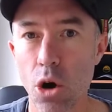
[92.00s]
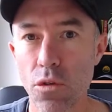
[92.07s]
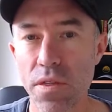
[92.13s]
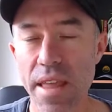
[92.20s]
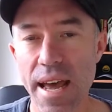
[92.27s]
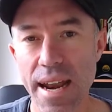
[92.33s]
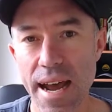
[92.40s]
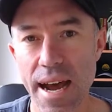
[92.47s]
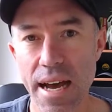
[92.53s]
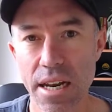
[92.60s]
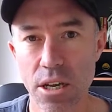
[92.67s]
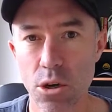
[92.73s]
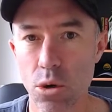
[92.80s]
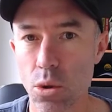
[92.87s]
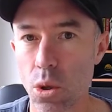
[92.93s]
that
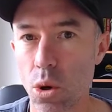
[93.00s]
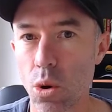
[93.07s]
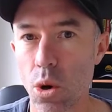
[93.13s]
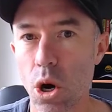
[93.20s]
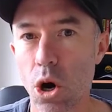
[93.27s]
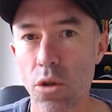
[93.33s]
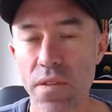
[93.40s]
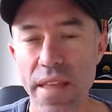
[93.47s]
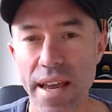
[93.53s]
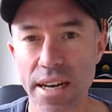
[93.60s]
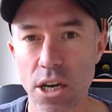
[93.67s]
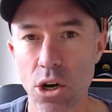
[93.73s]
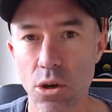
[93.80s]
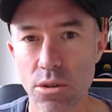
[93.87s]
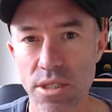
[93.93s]
article or on
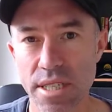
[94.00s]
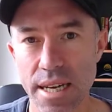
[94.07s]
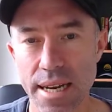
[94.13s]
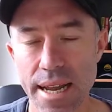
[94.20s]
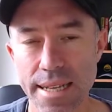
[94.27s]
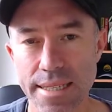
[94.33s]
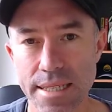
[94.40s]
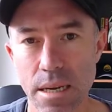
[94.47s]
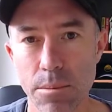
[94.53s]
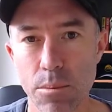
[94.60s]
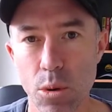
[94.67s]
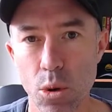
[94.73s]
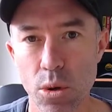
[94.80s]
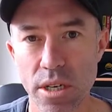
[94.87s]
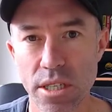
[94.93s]
that content at some
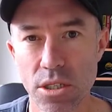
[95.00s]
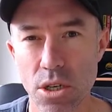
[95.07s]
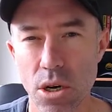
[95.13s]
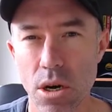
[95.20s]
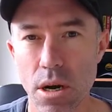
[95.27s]
point in time.